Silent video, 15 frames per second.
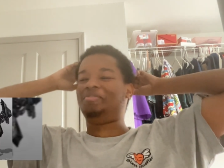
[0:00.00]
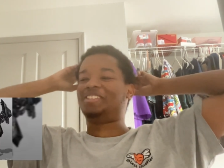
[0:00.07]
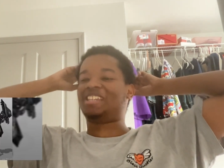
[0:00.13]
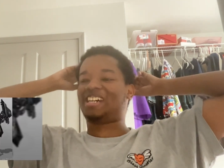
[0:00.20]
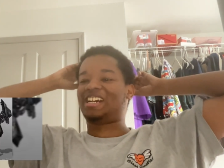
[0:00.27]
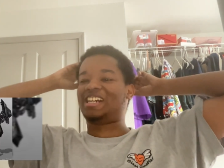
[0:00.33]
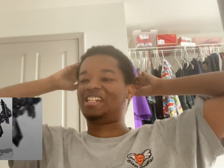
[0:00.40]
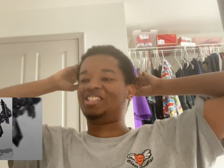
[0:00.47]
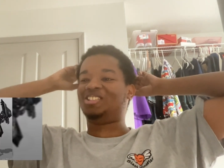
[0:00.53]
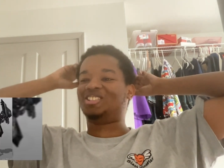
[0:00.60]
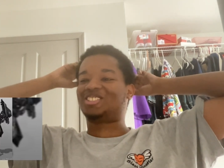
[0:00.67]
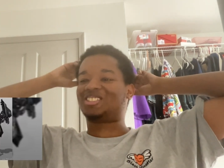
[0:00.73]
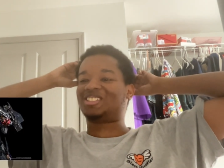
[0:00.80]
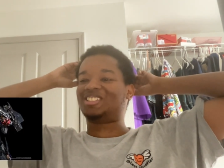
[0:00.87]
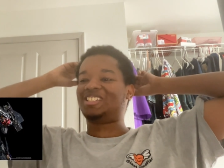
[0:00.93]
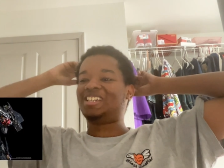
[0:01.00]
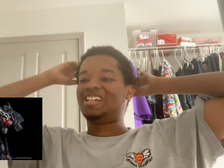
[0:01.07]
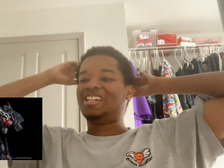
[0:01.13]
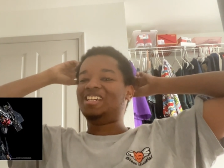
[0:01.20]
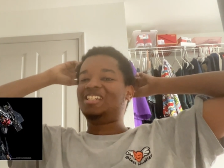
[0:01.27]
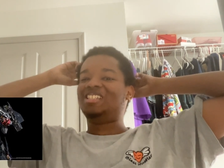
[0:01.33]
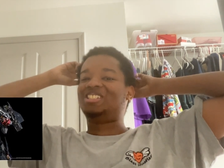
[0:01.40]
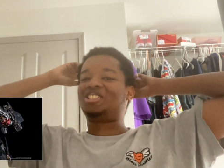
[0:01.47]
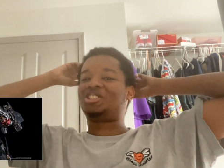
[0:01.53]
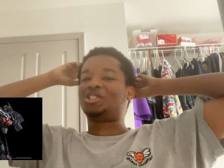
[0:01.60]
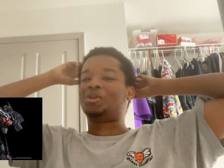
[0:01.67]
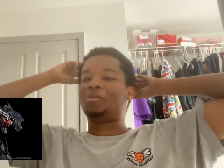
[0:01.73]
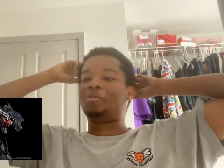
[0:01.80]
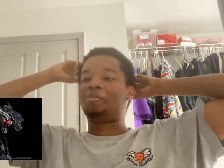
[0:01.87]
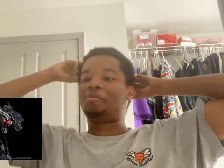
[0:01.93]
God, he looks dumb, he's
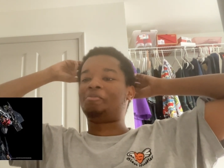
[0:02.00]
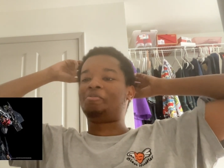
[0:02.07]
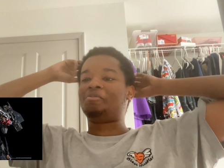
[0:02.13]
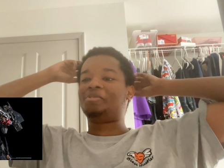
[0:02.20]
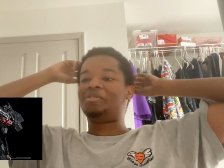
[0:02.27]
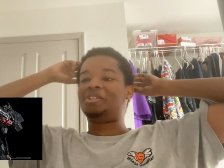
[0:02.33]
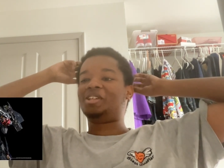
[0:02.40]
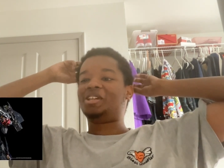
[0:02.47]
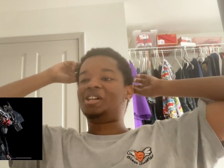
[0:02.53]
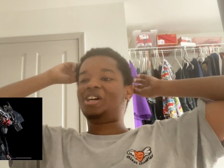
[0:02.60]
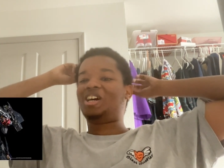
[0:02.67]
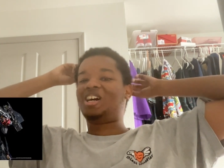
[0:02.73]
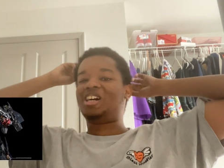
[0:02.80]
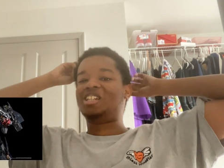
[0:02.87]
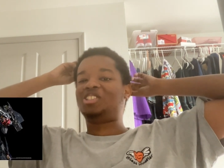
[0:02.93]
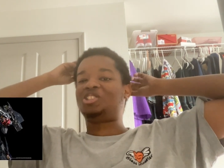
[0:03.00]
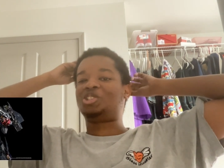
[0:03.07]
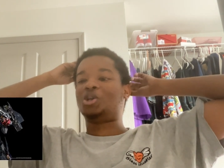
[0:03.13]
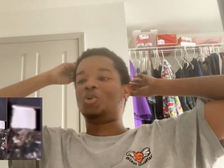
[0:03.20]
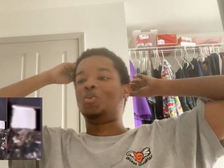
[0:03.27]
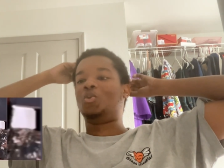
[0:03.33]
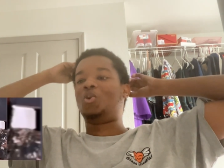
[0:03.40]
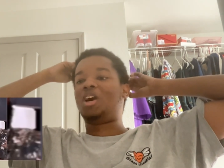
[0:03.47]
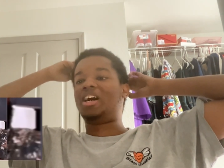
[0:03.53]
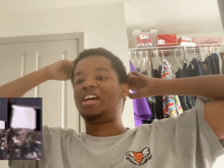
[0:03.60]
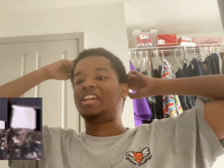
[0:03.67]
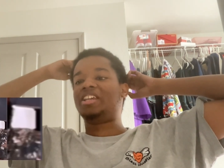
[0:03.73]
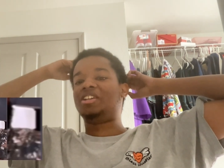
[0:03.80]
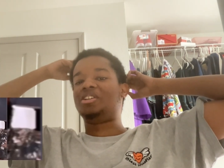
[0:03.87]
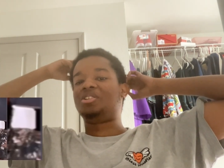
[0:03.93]
so extra hard. Ah, he's so
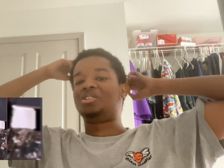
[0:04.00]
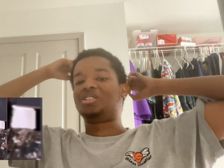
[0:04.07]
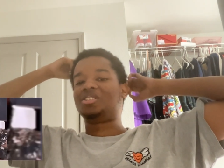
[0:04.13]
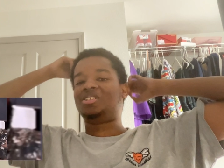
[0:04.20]
wide.